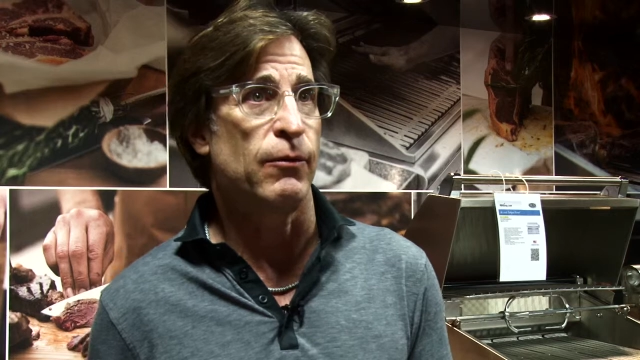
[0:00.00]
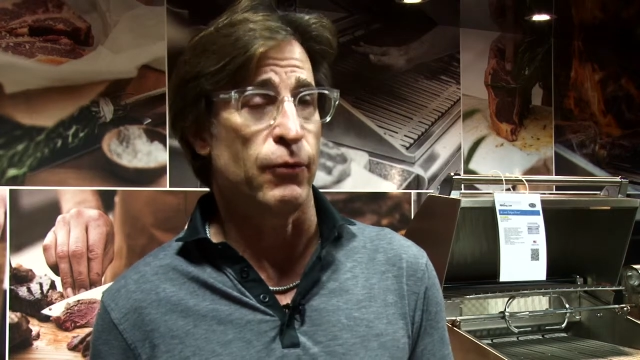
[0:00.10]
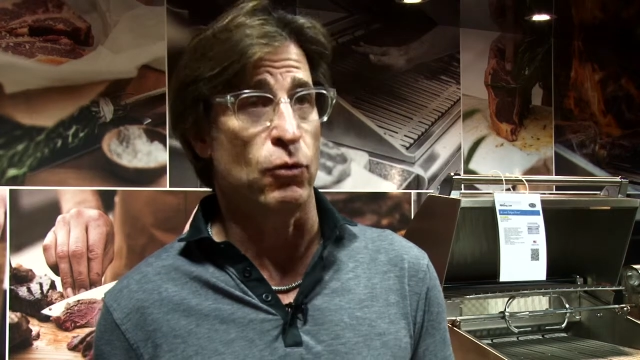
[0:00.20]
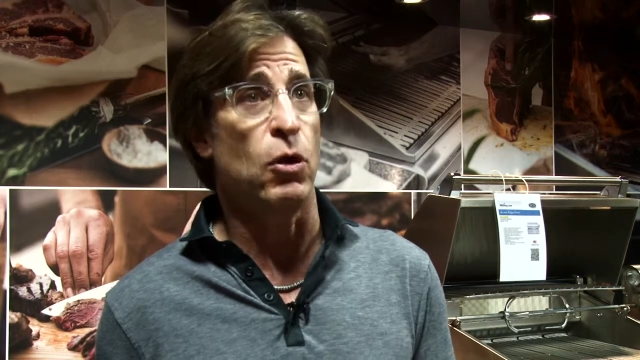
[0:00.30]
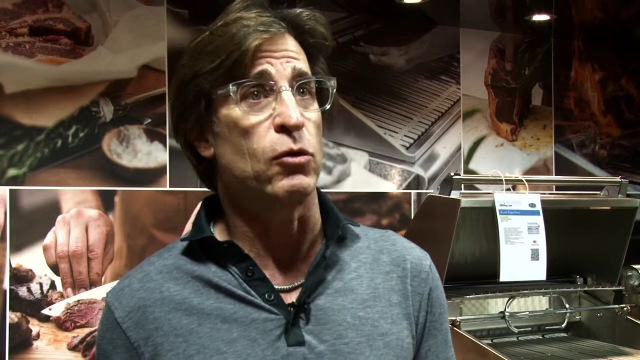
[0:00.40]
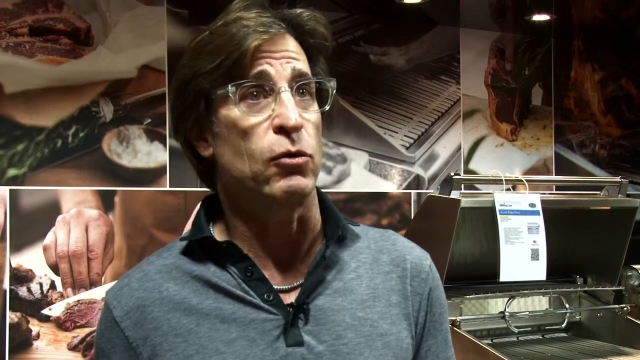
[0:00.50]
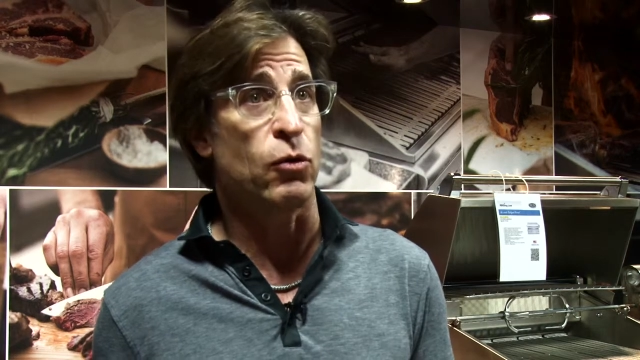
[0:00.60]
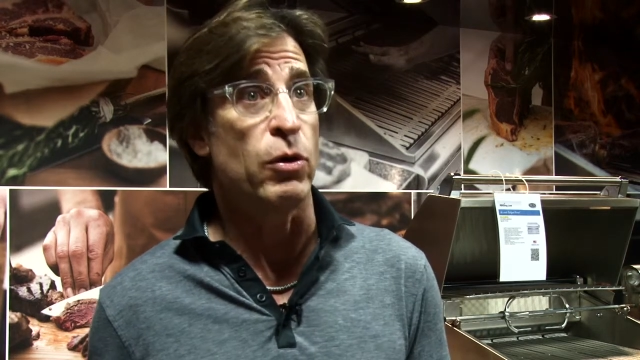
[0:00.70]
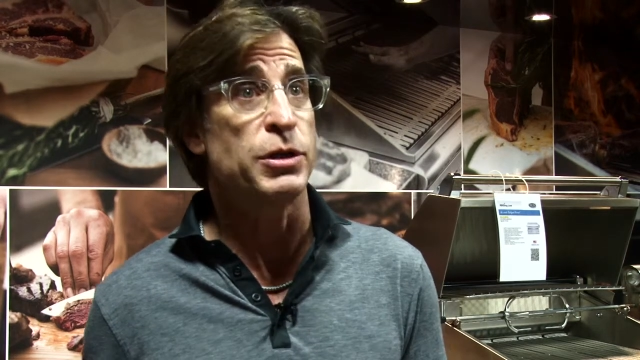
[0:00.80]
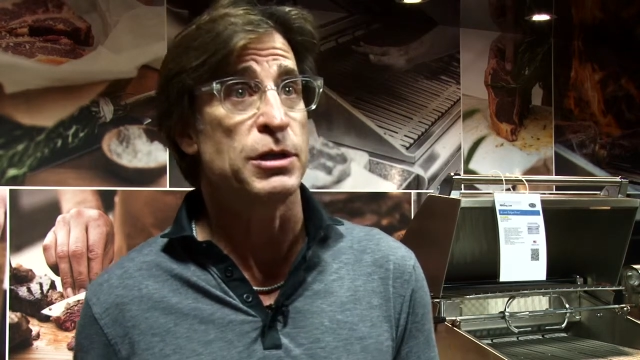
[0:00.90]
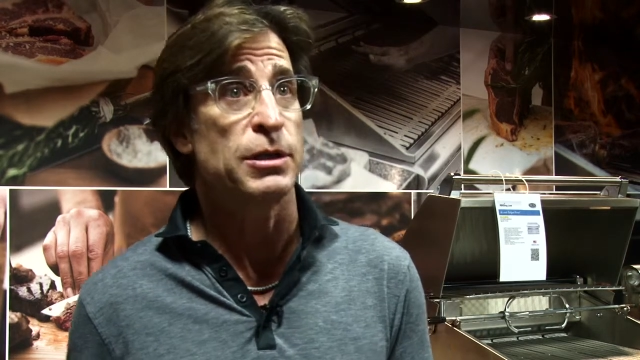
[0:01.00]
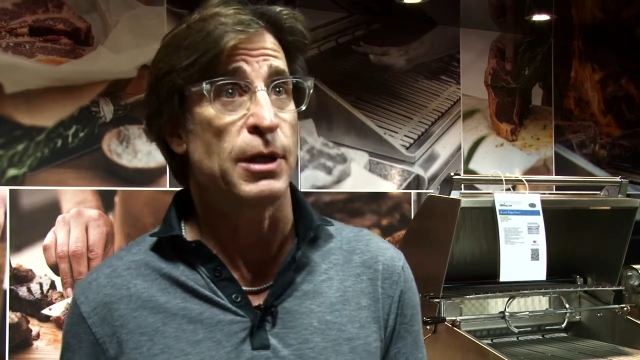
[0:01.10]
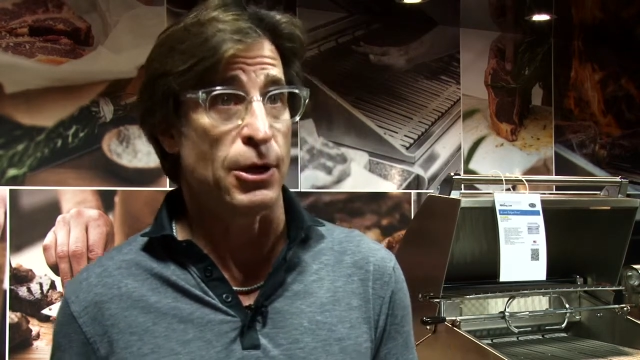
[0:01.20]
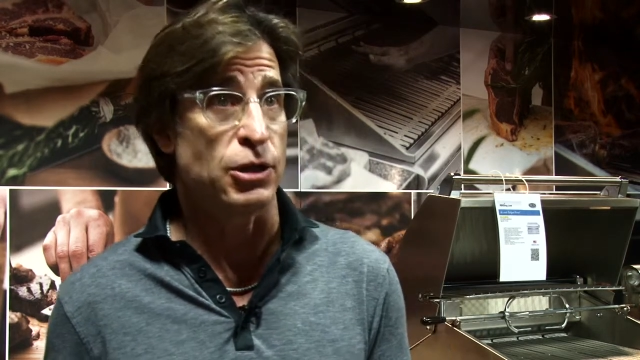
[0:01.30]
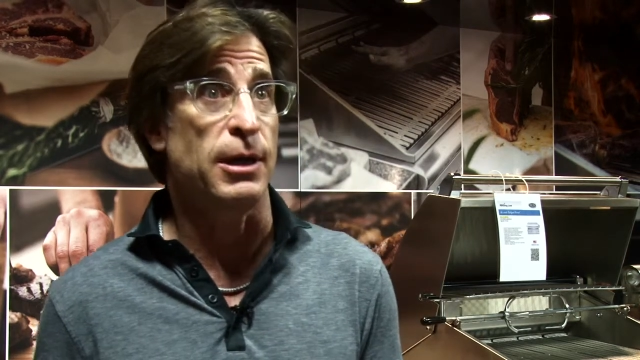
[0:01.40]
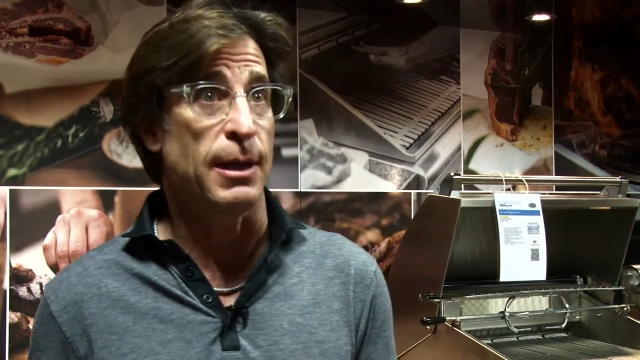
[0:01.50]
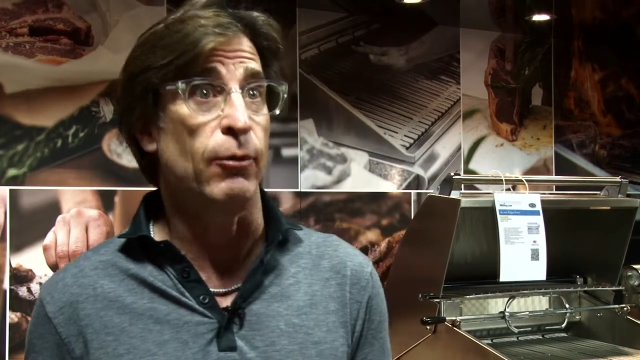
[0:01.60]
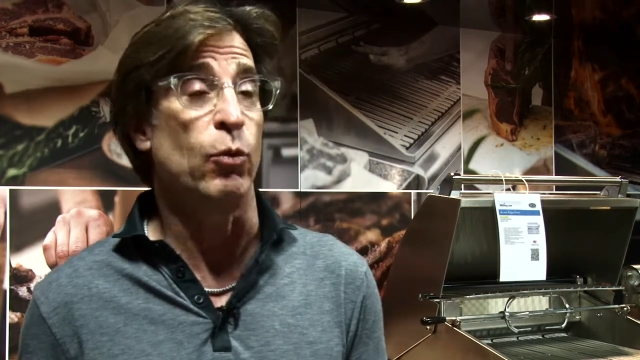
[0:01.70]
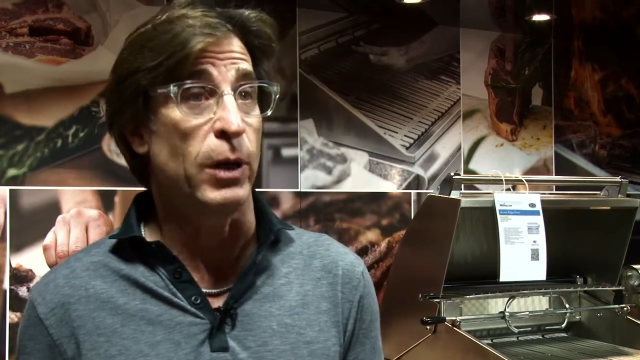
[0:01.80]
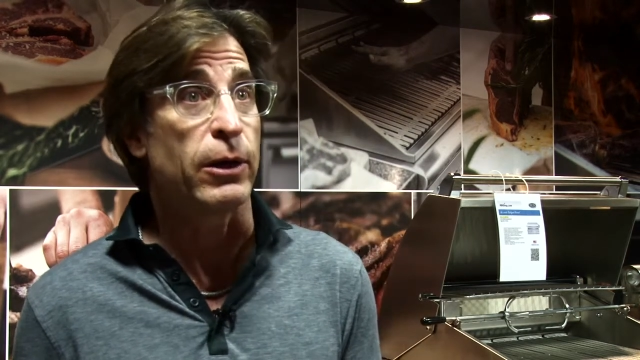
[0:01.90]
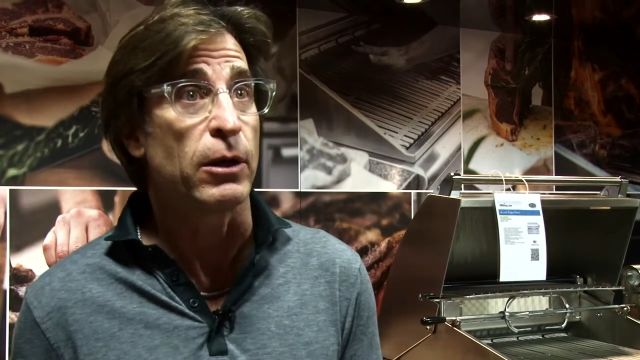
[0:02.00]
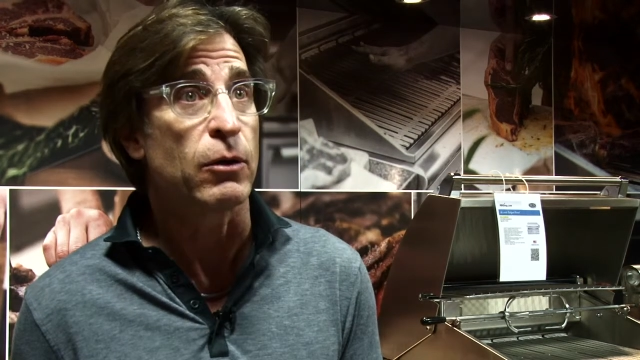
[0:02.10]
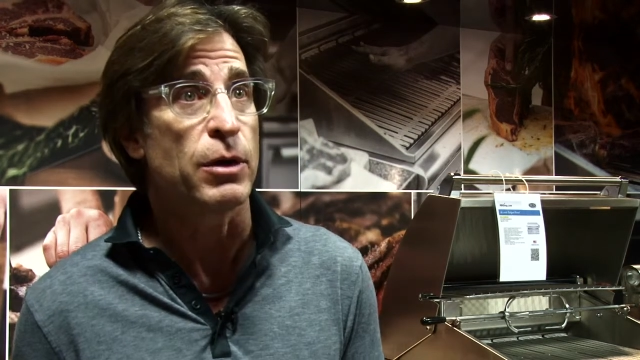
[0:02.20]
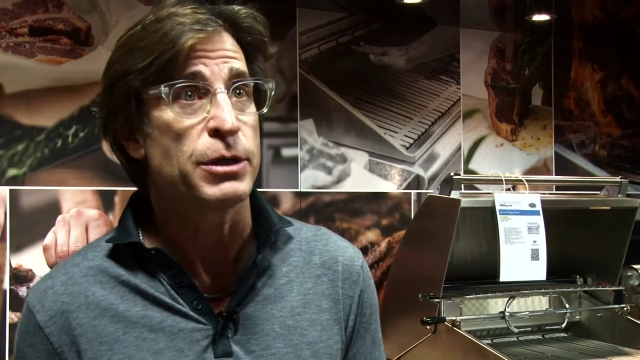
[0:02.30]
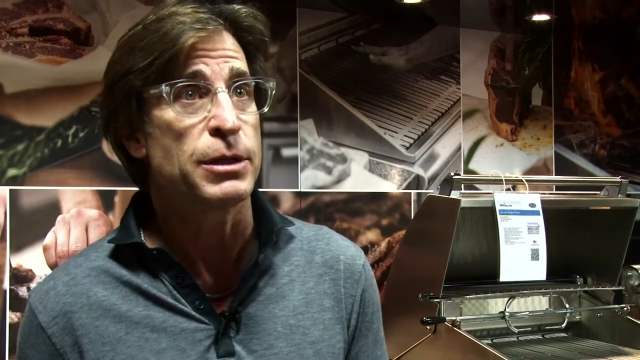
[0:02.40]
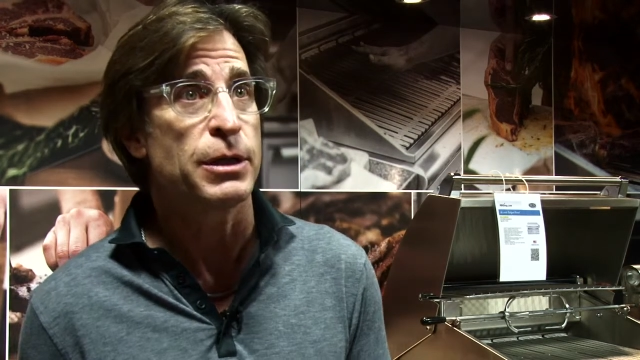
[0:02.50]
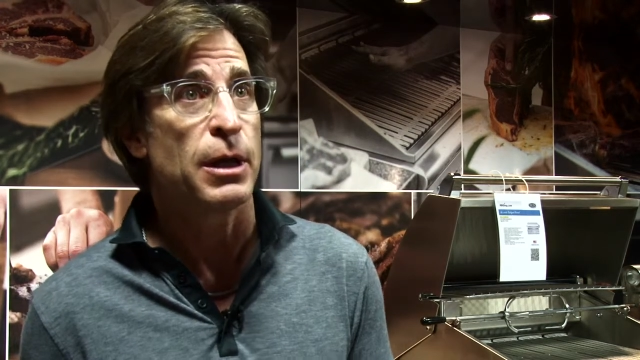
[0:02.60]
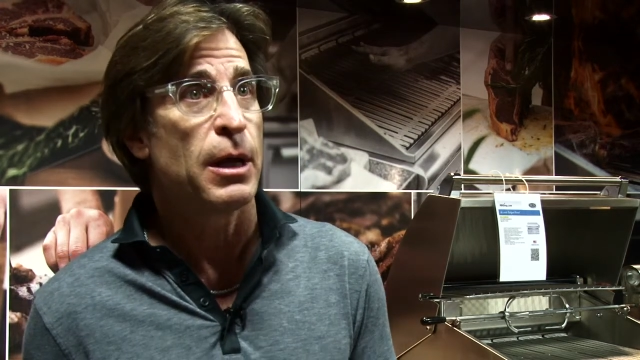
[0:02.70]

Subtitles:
few local courses, actually a couple of really good courses,